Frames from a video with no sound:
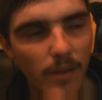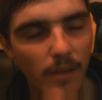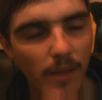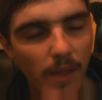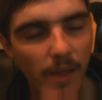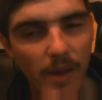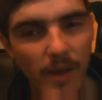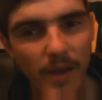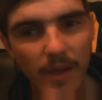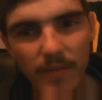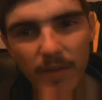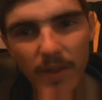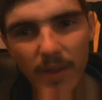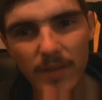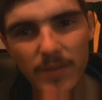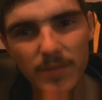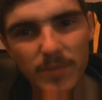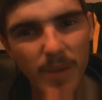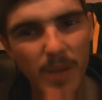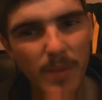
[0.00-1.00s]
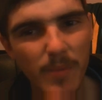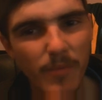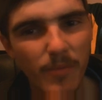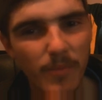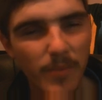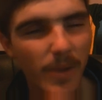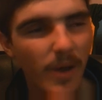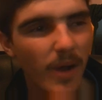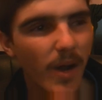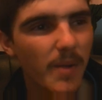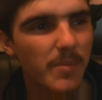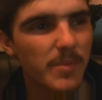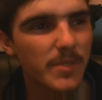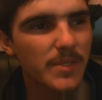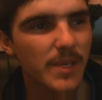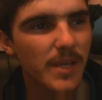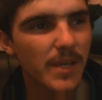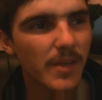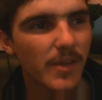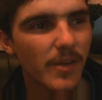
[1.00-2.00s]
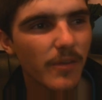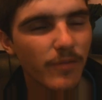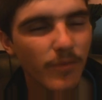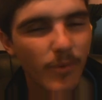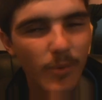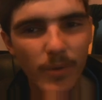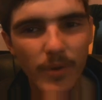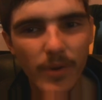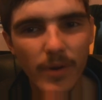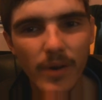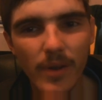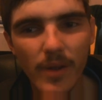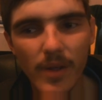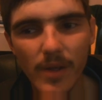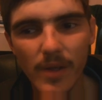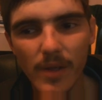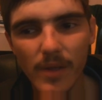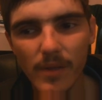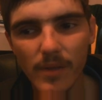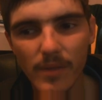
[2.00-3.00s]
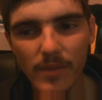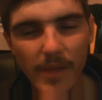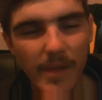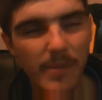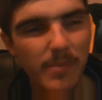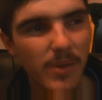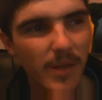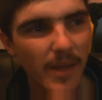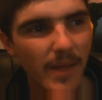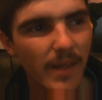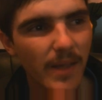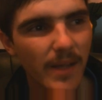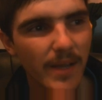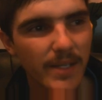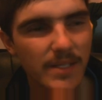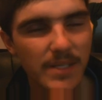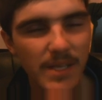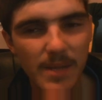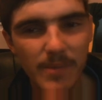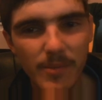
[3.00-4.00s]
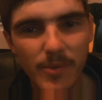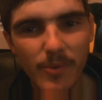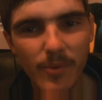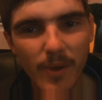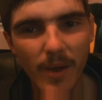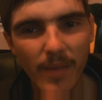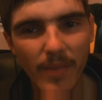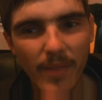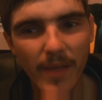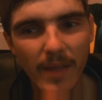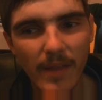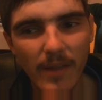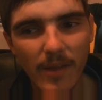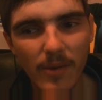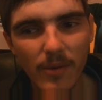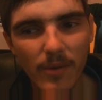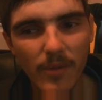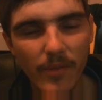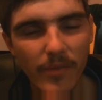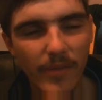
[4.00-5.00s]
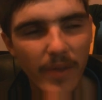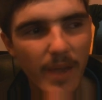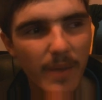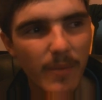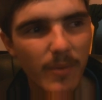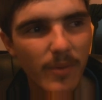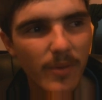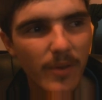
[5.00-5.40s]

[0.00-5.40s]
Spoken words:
And I even had some people from Kahibah say, you know, Thornton, they play like a team who aren't that low on the table.